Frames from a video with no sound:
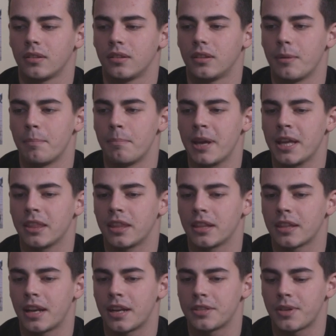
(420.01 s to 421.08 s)
the main thing
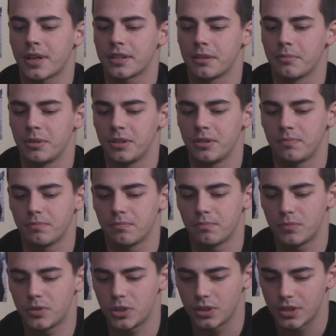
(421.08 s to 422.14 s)
that attracted me
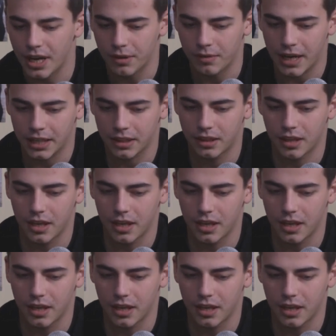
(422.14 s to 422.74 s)
to direct